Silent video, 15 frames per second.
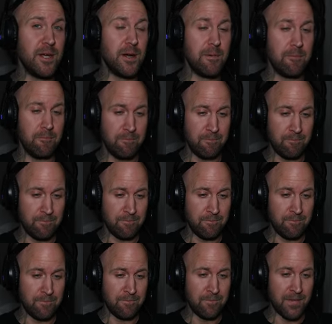you?
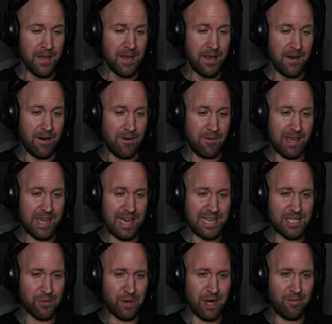
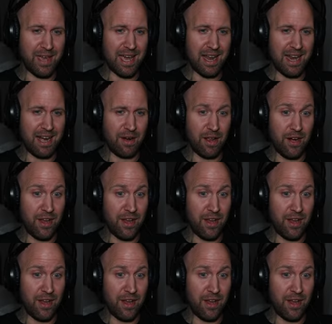Okay, so what do we got here?